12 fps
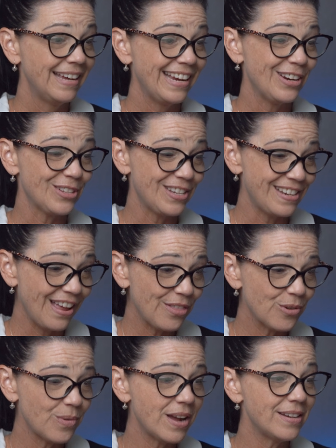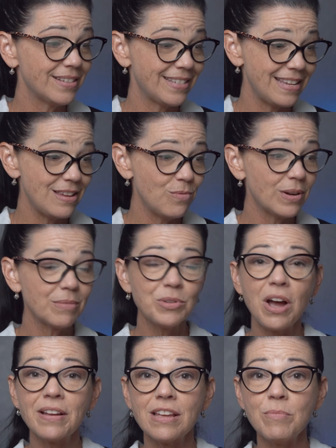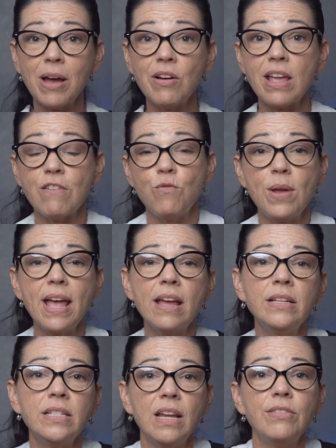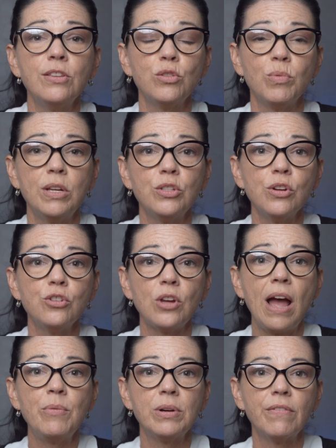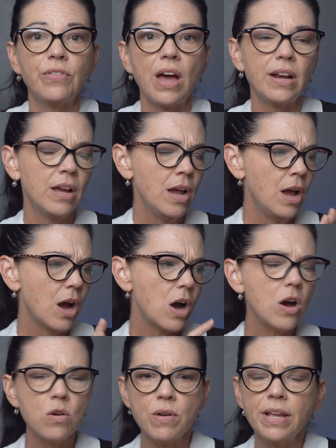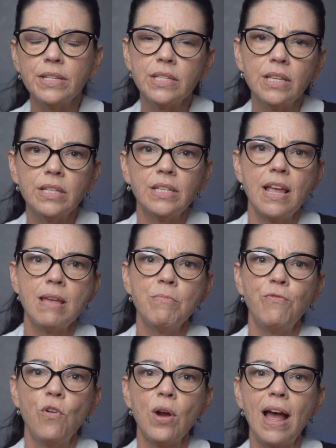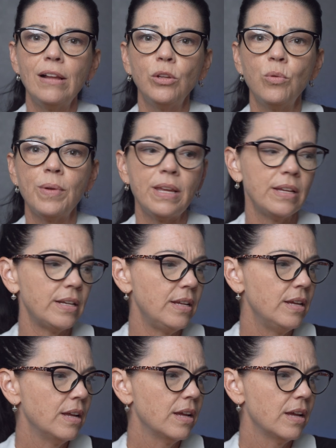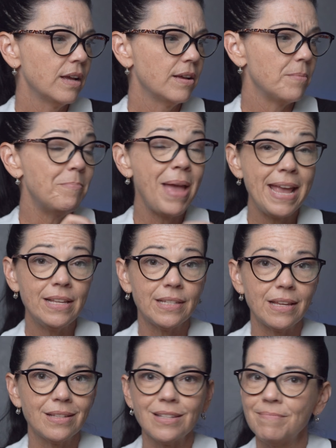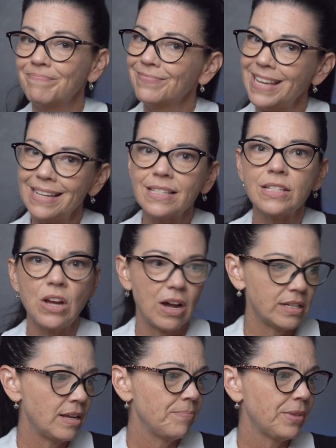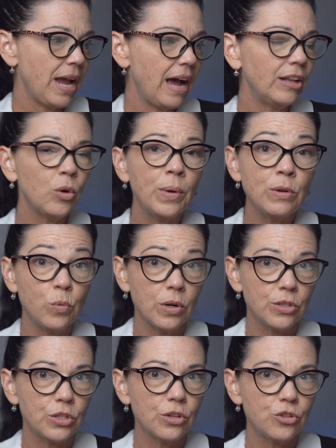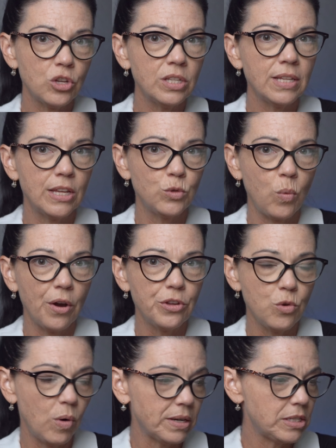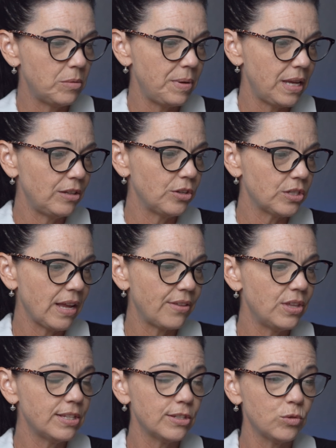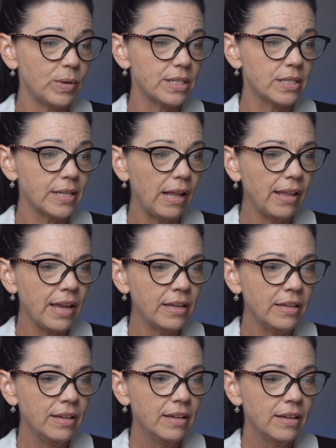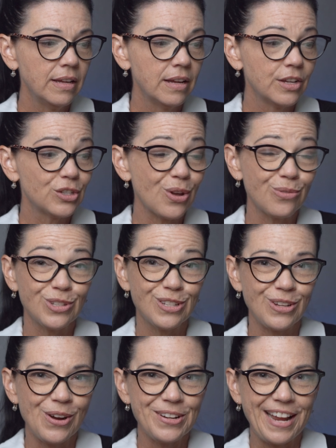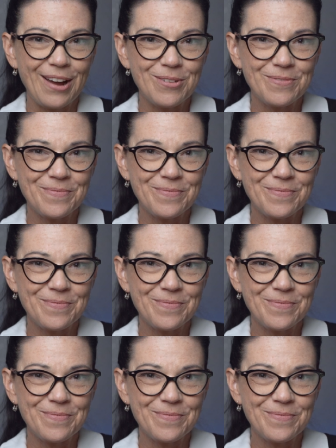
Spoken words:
Here's another one. See what I'm talking about? If we hadn't done this research, I would have thought, oh, it's the same for Halloween mazes. It's not. Halloween word searches is where you want to be. It looks like this is what's selling, so start now.